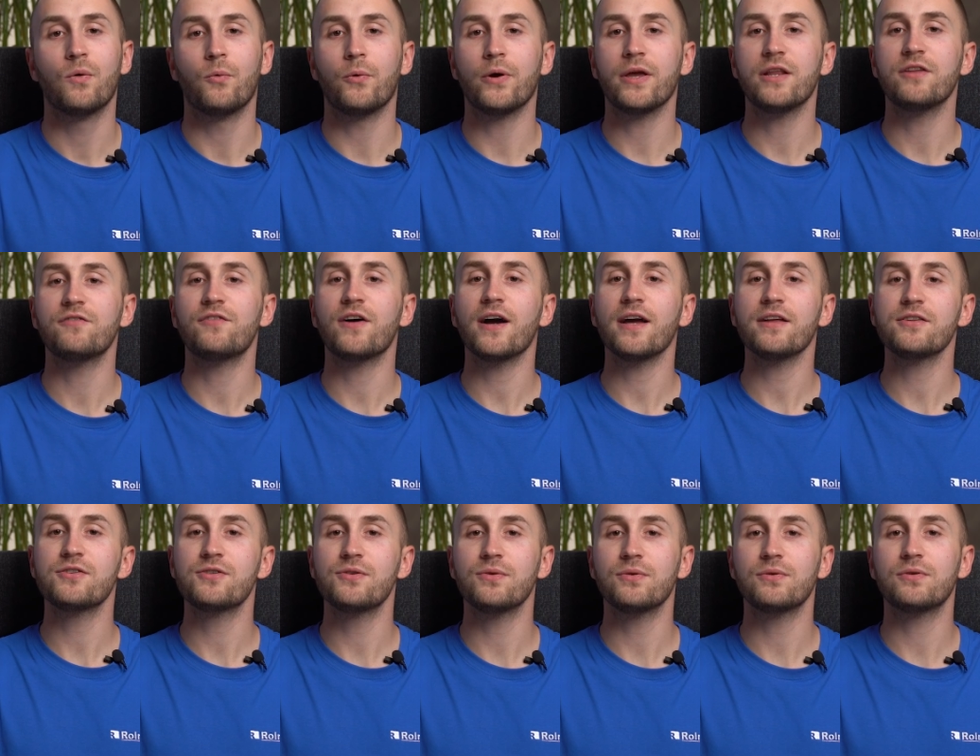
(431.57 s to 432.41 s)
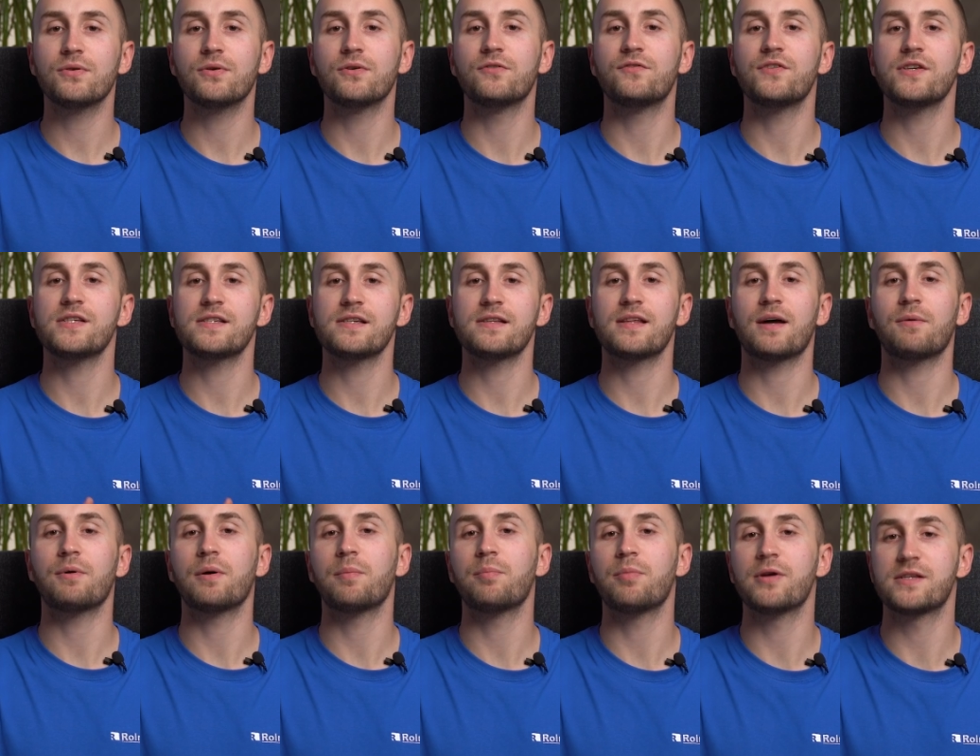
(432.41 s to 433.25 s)
we invite you to visit
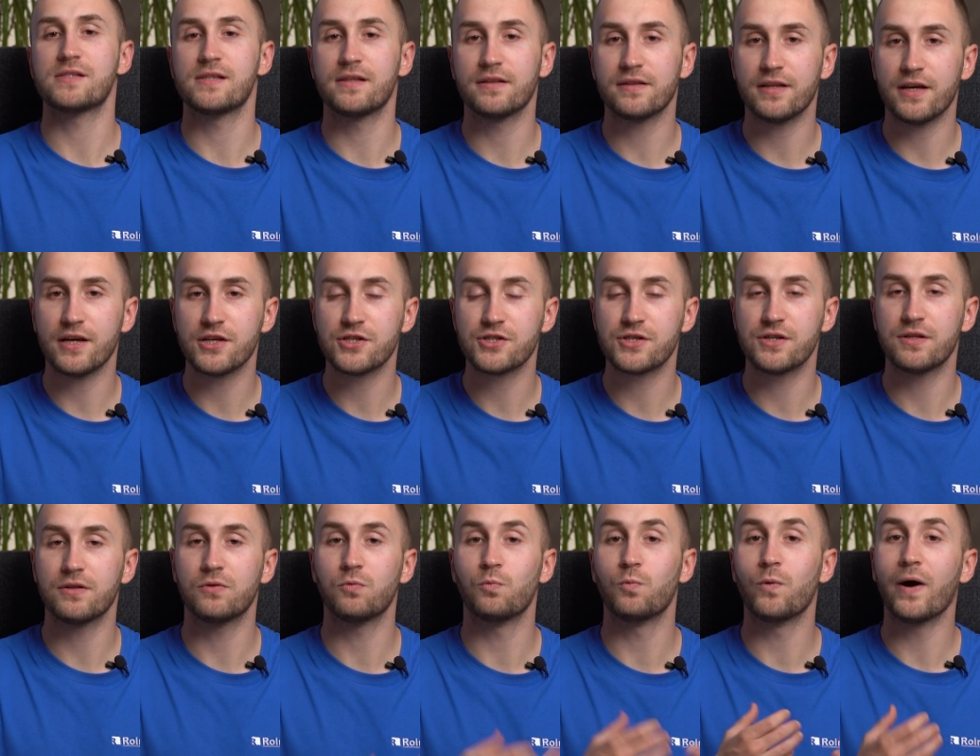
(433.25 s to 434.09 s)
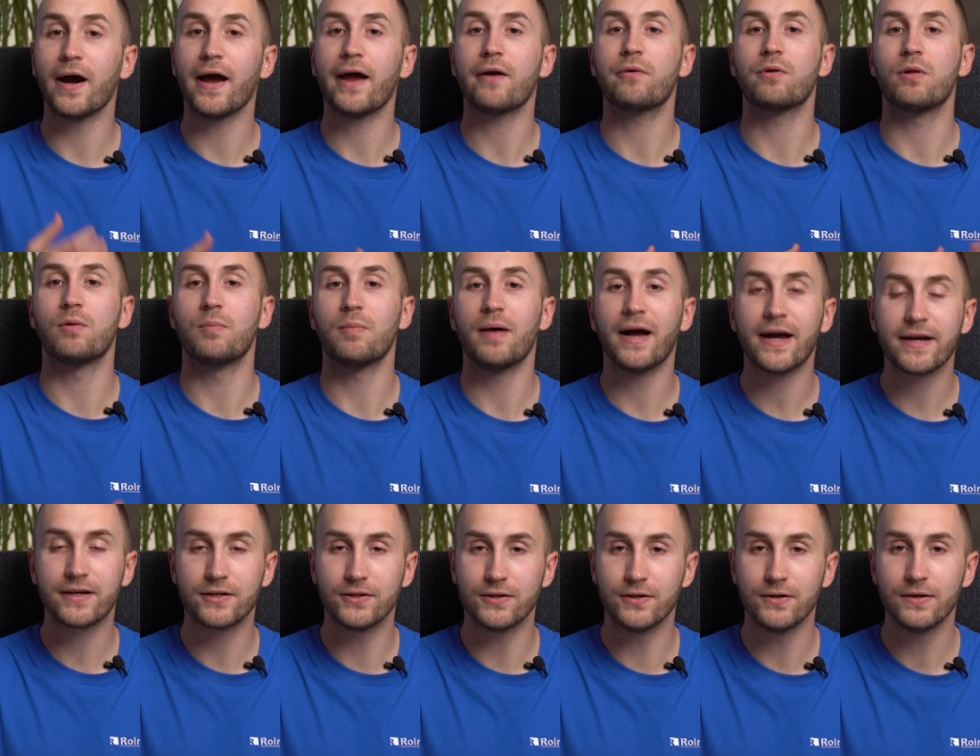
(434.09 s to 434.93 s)
our presentation Why
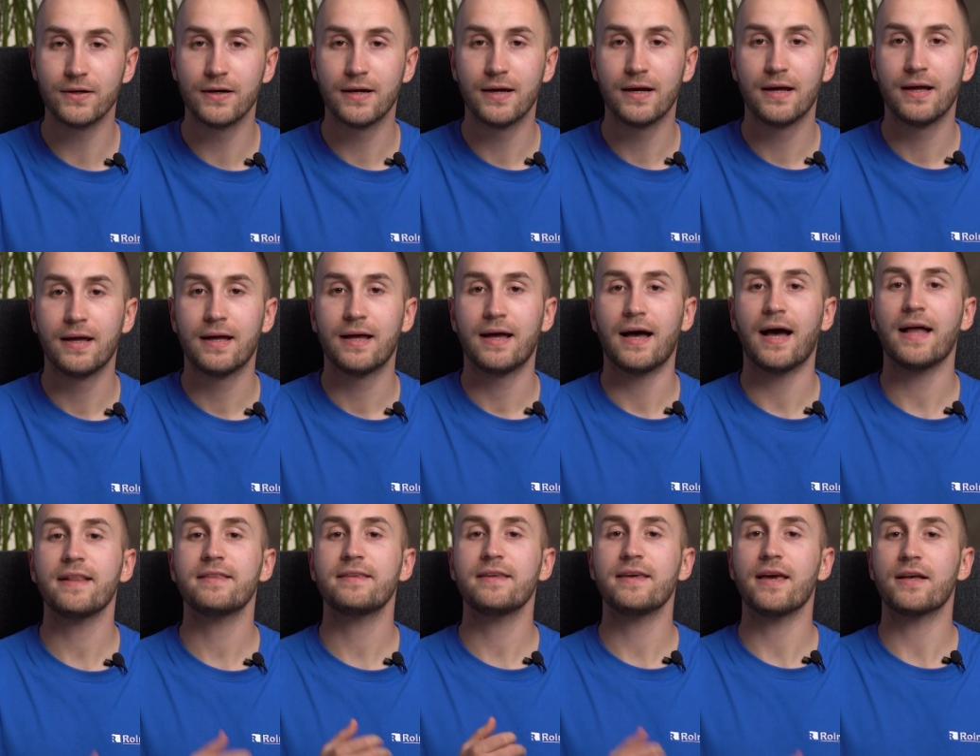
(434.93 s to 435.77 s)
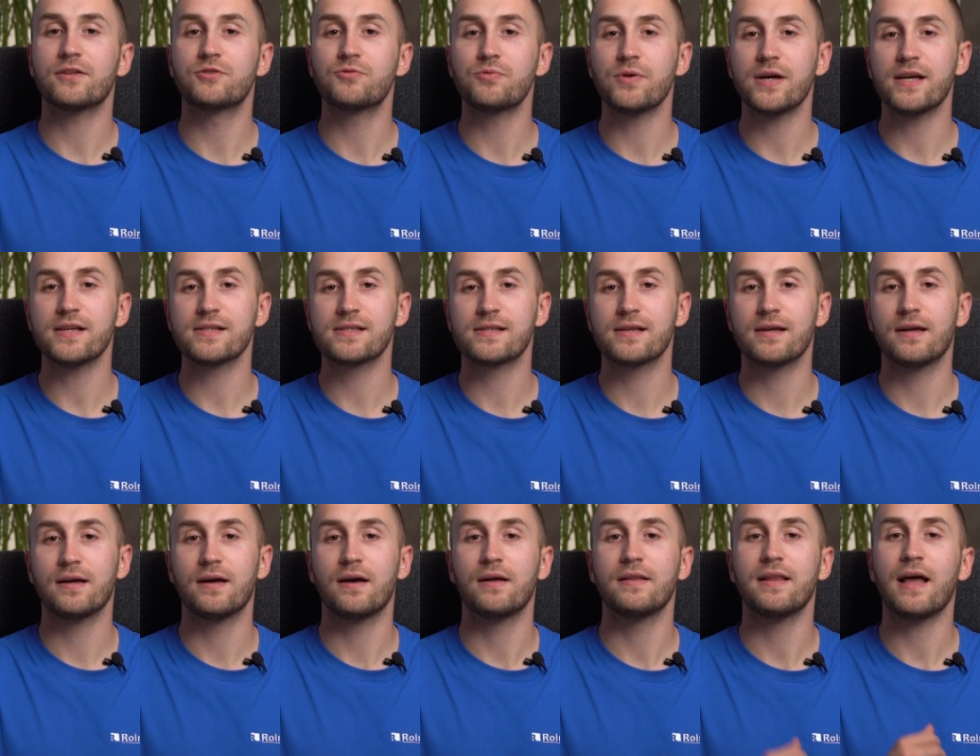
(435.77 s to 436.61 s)
Rolmako at the address
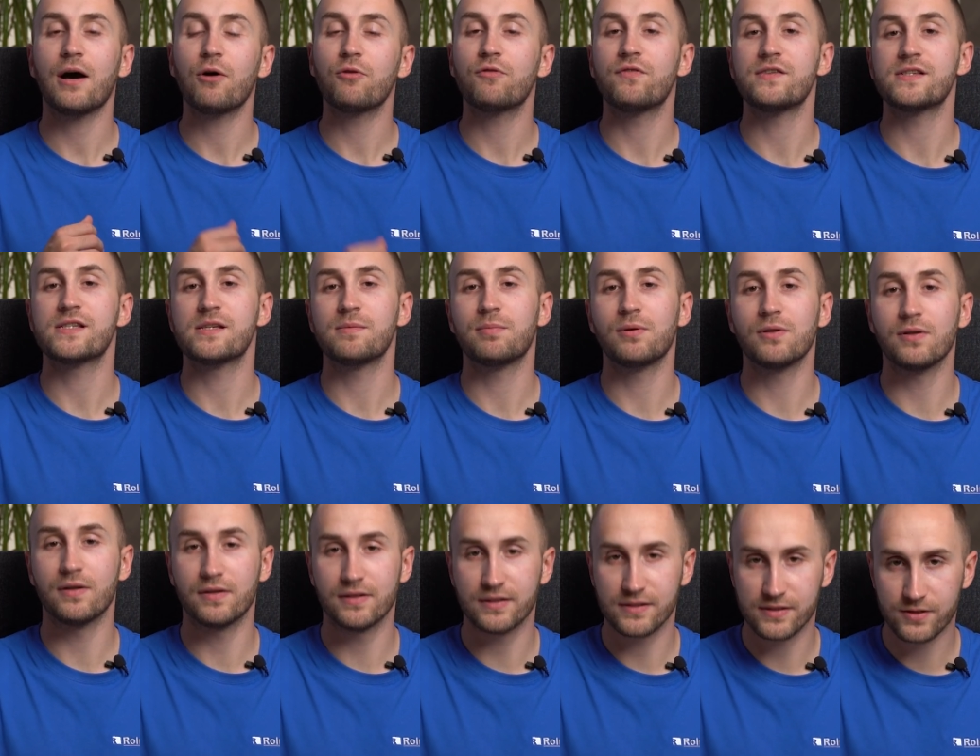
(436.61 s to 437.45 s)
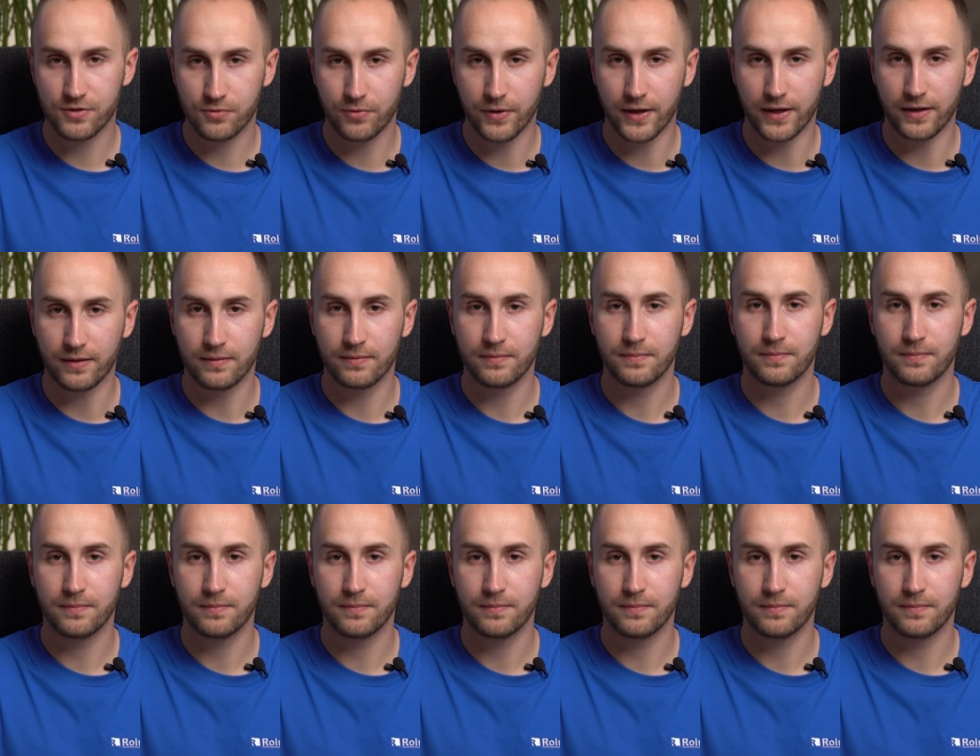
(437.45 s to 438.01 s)
now visible on the screen.